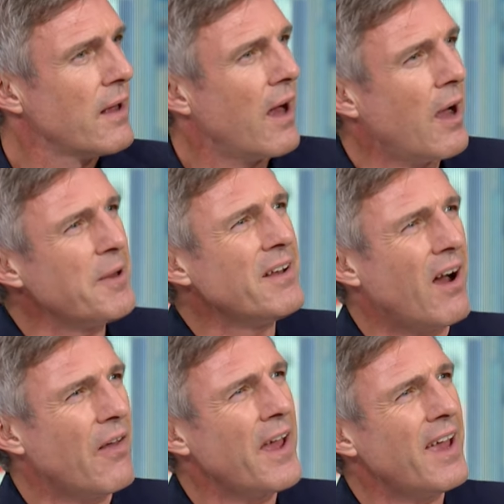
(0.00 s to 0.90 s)
I mean,
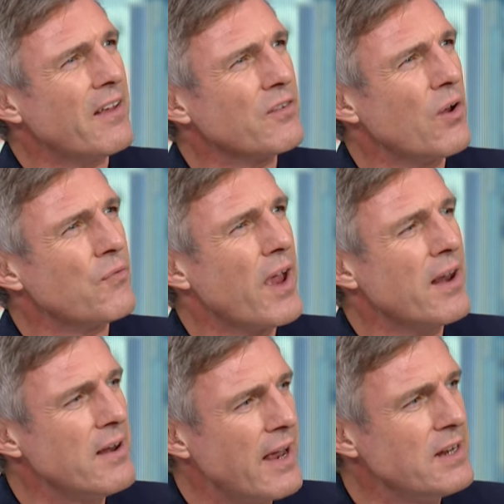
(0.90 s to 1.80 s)
are there sort of
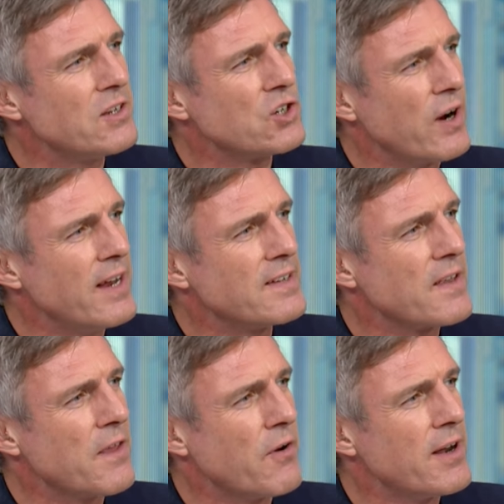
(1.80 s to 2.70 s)
innate traits?
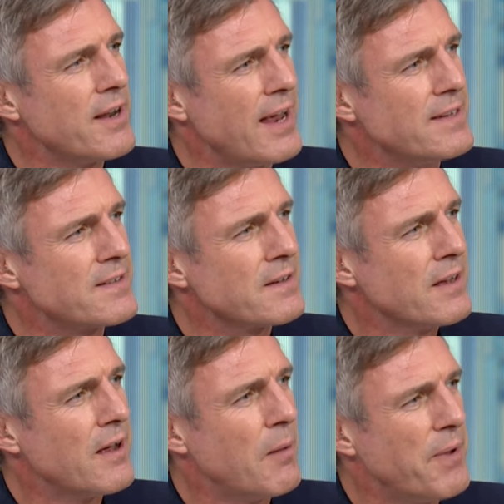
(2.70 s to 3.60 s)
Are there innate
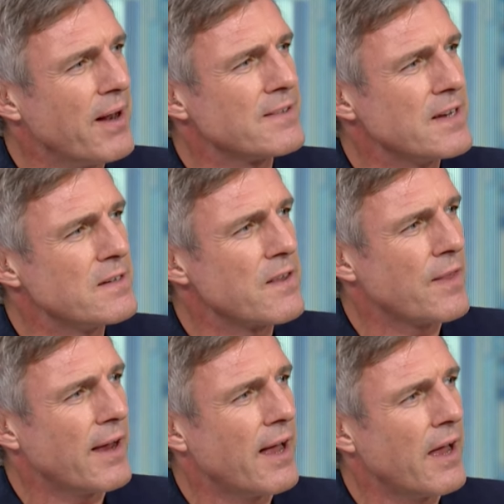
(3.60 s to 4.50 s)
abilities that
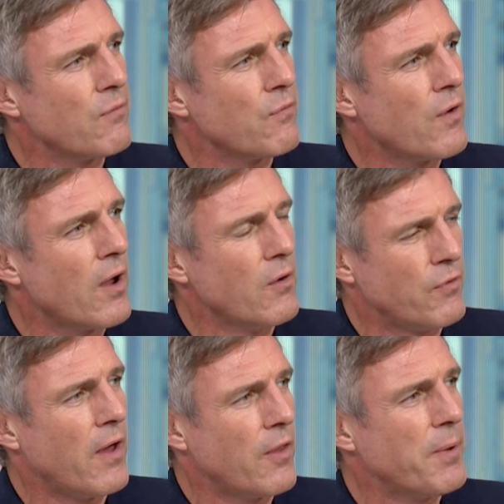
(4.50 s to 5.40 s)
they have
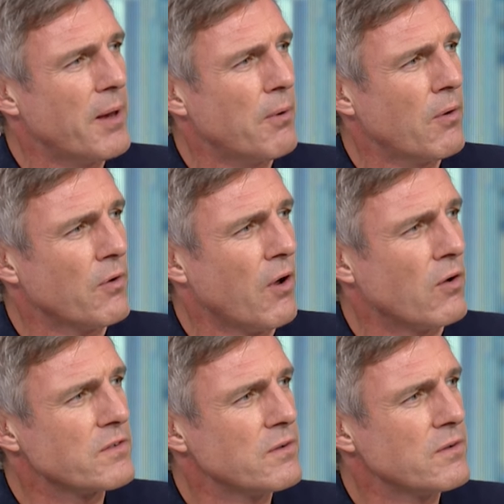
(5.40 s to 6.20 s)
over other people or not?